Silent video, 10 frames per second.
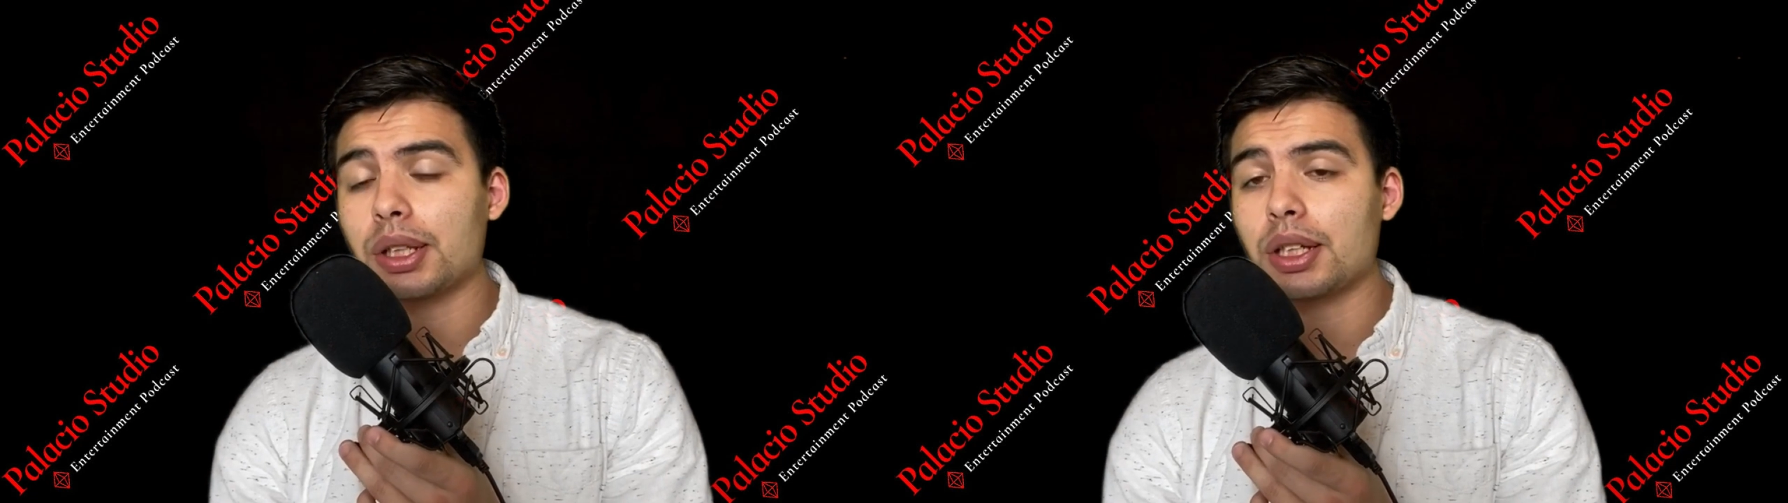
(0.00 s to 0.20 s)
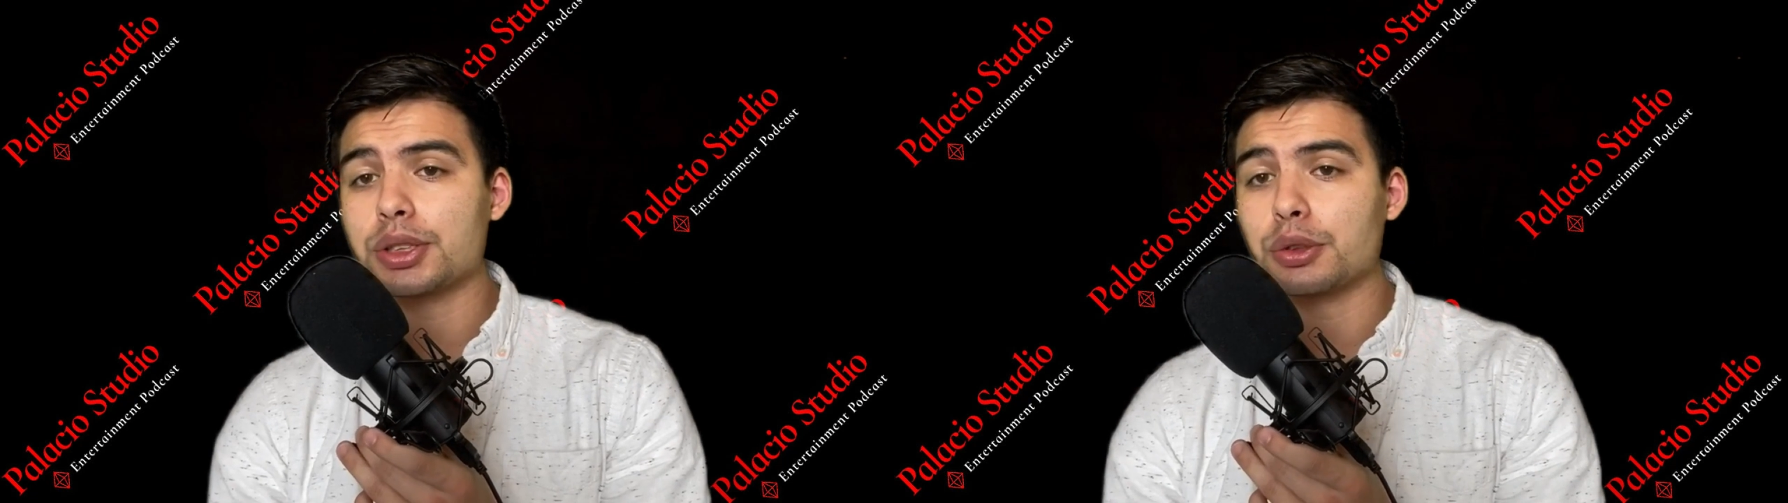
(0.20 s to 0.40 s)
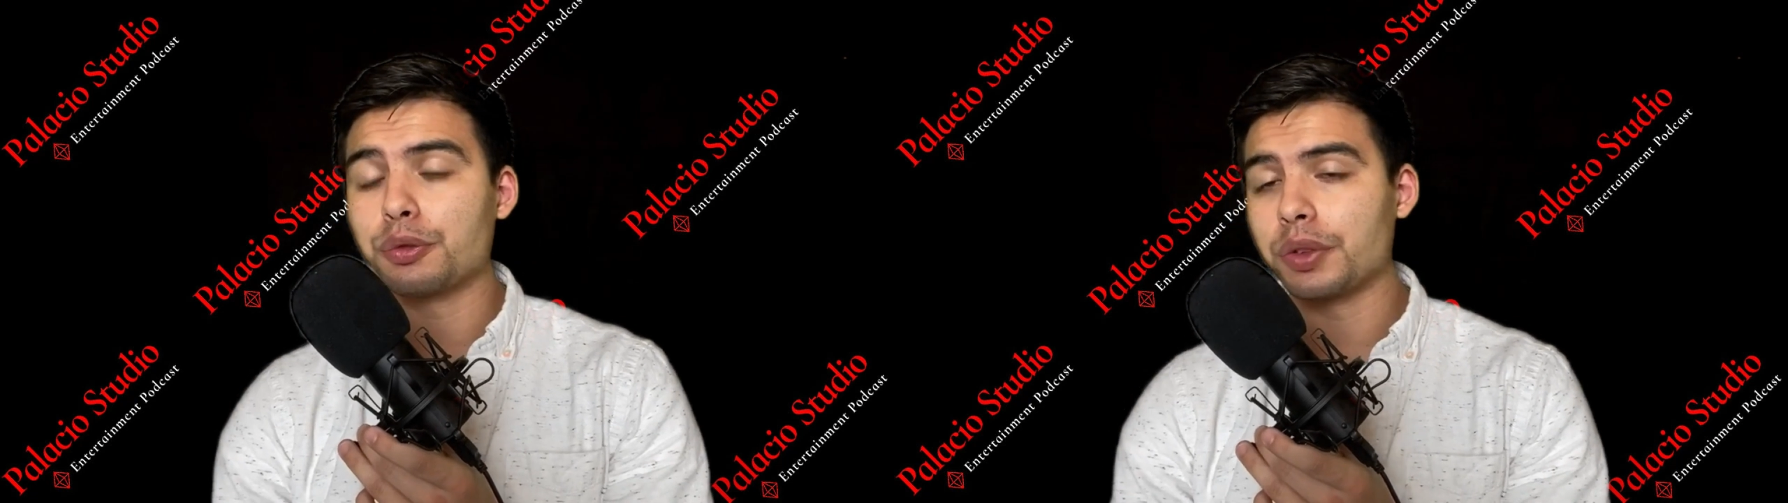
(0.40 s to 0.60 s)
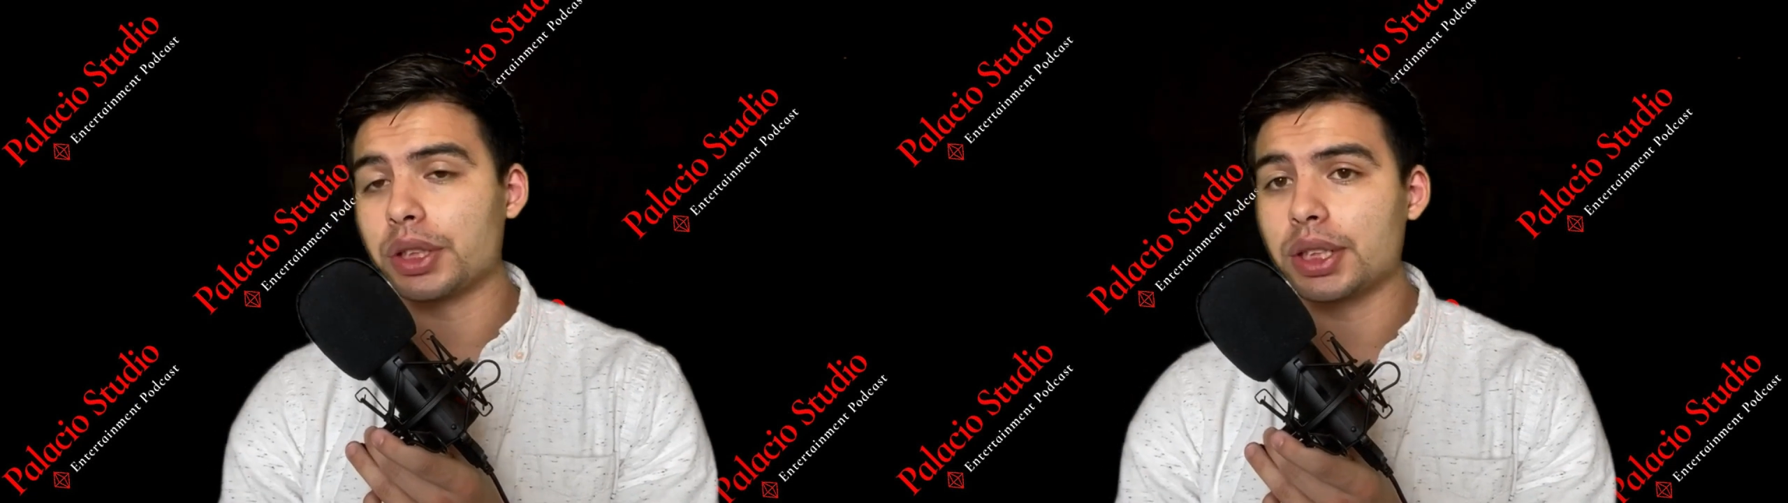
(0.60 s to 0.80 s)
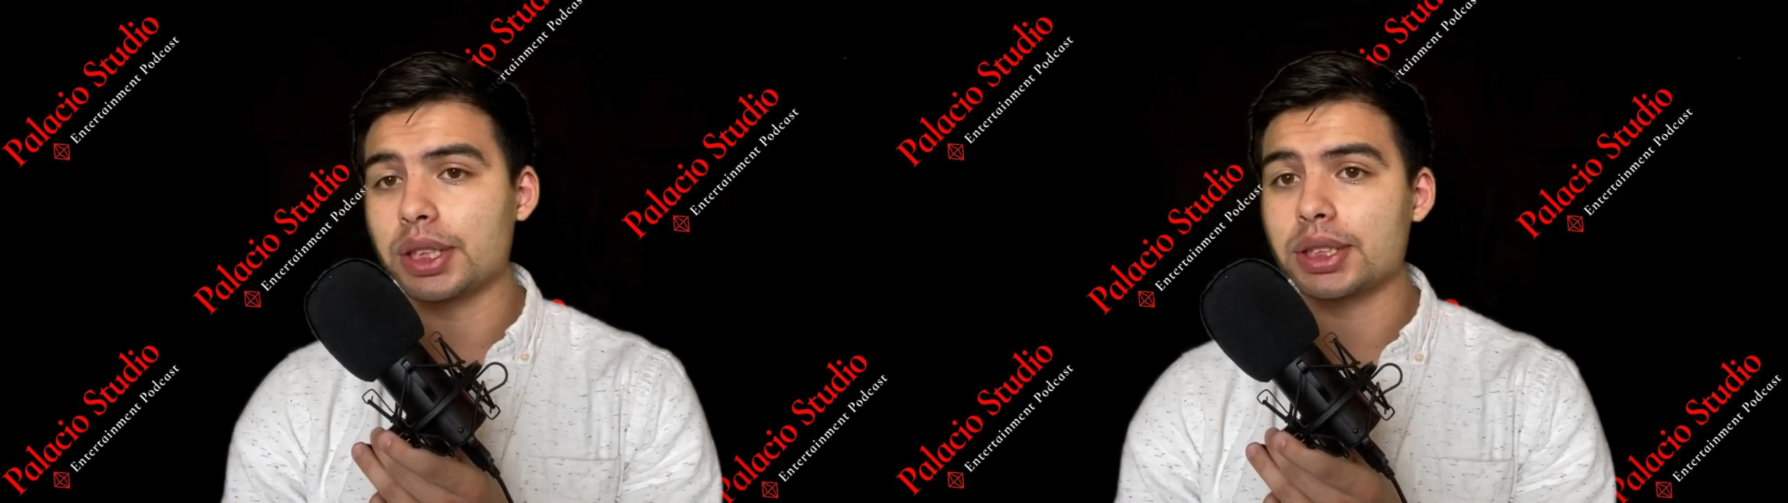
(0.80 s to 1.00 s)
Palacio
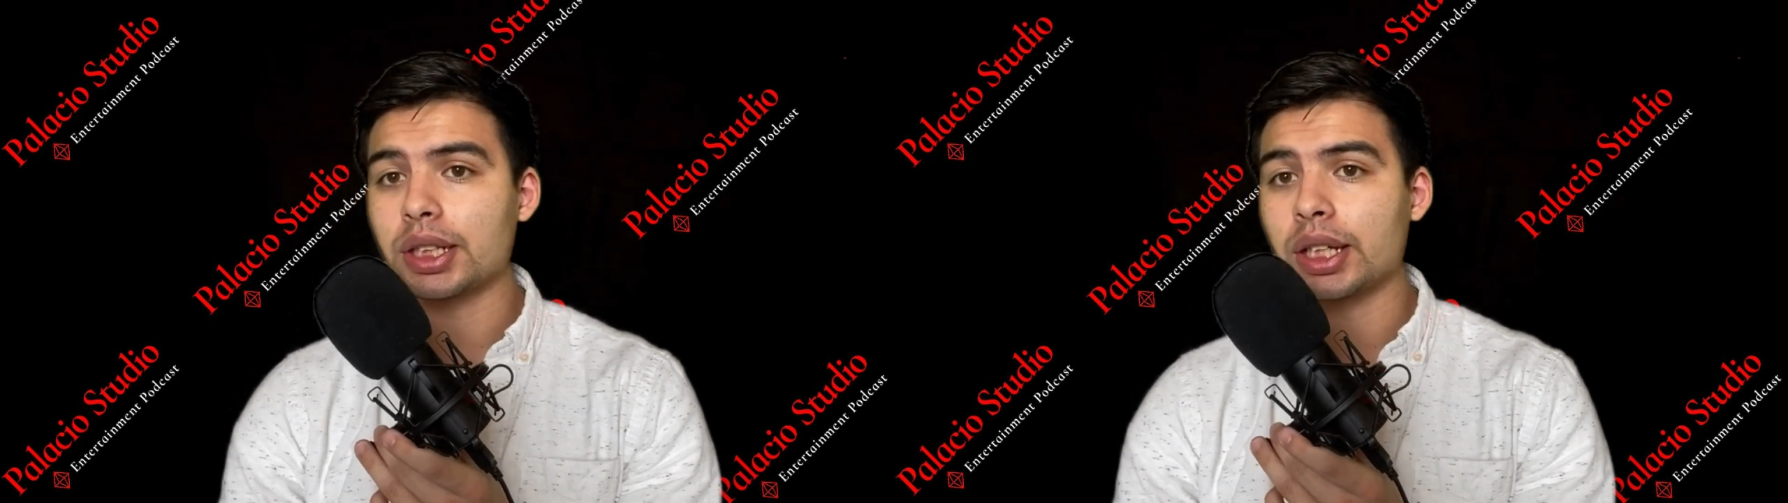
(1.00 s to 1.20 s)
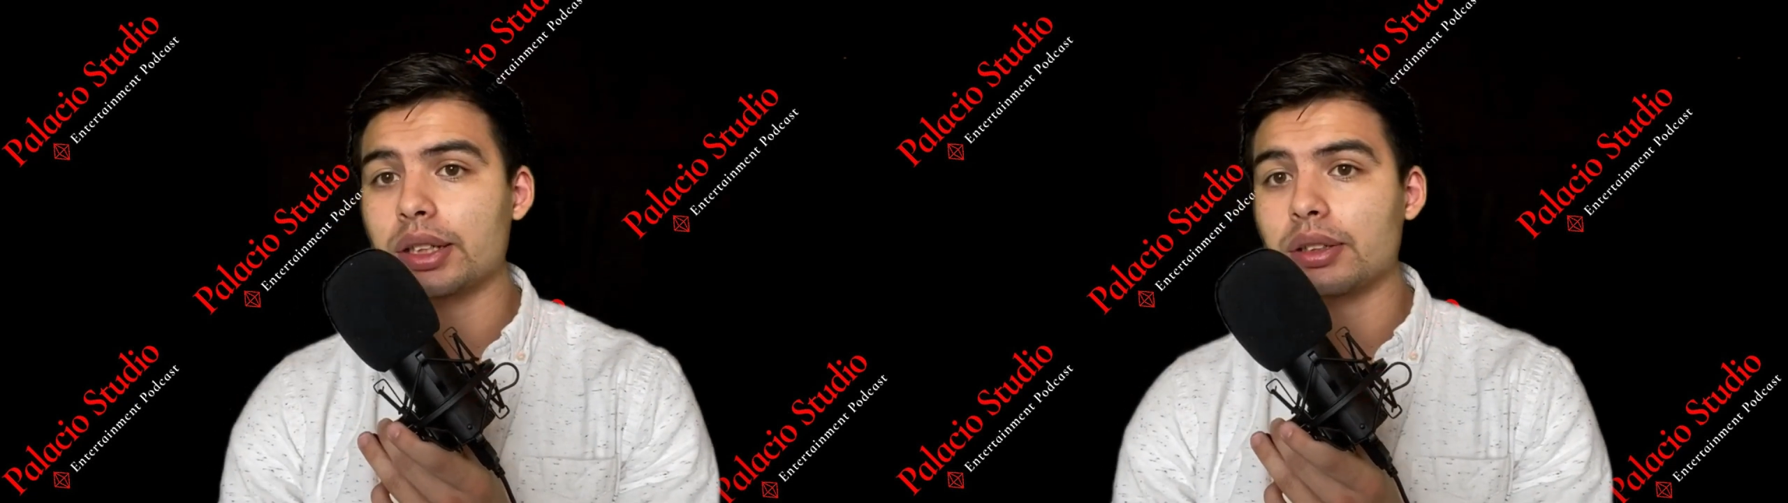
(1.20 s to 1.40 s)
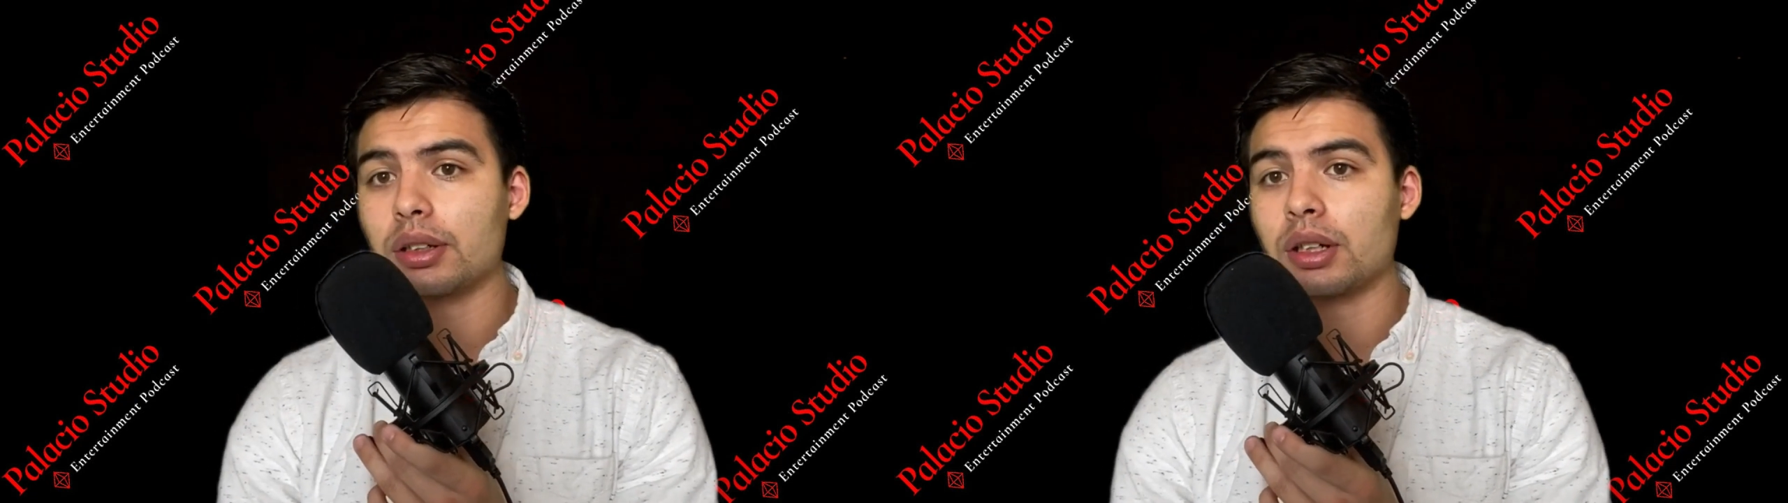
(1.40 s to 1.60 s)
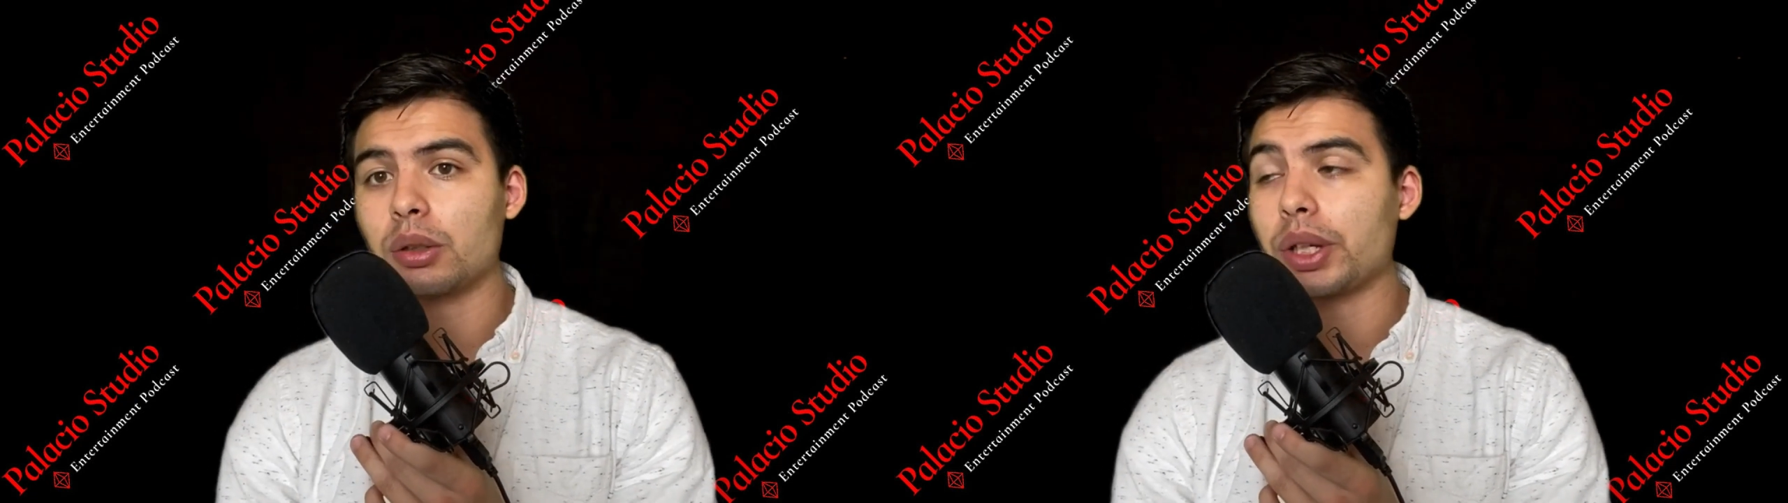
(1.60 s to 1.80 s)
Fitness, and uh,